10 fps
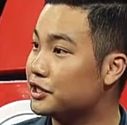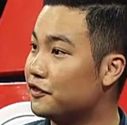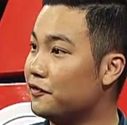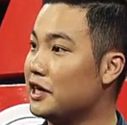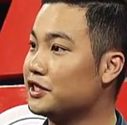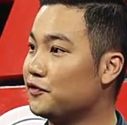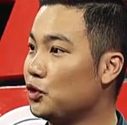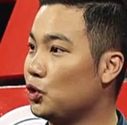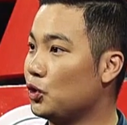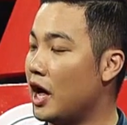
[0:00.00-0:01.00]
so first of
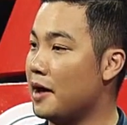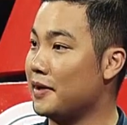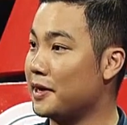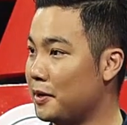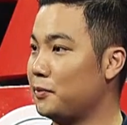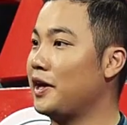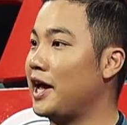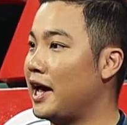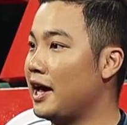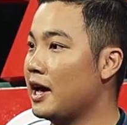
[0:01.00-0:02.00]
all, many people
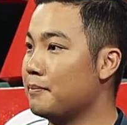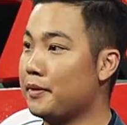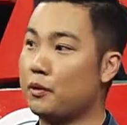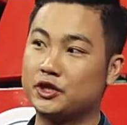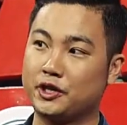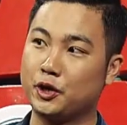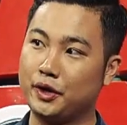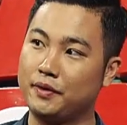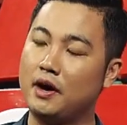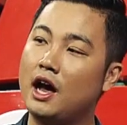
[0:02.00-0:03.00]
here may be wondering who
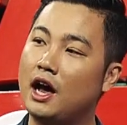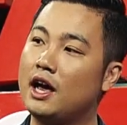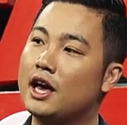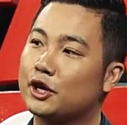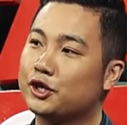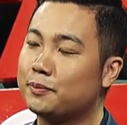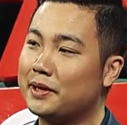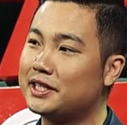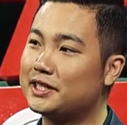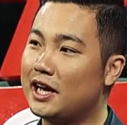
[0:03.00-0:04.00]
you are. Could you
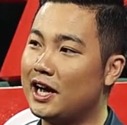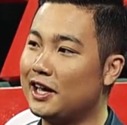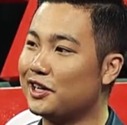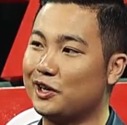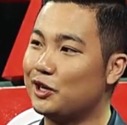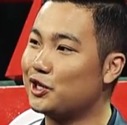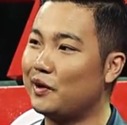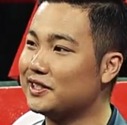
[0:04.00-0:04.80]
please show